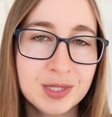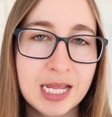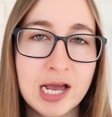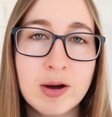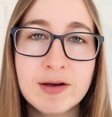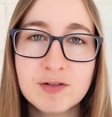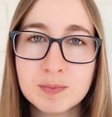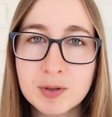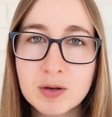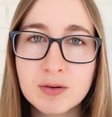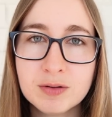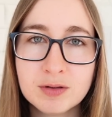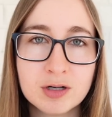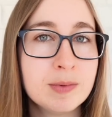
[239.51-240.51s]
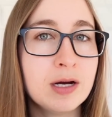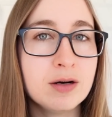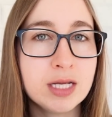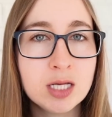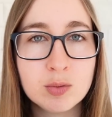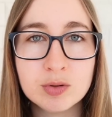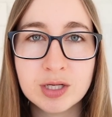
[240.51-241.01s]
However, both are
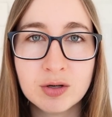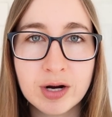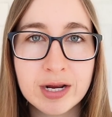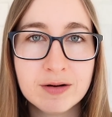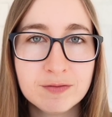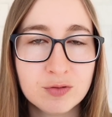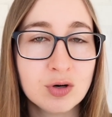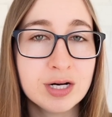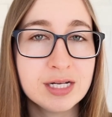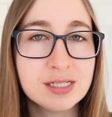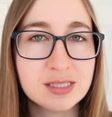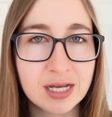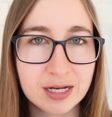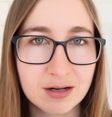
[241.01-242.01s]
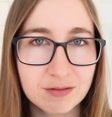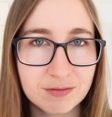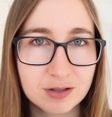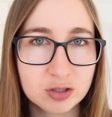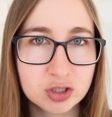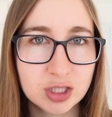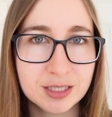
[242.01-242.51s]
about equally great for executive
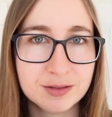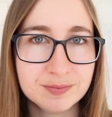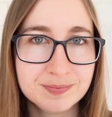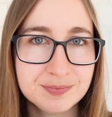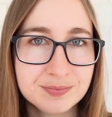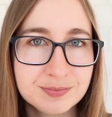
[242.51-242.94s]
function.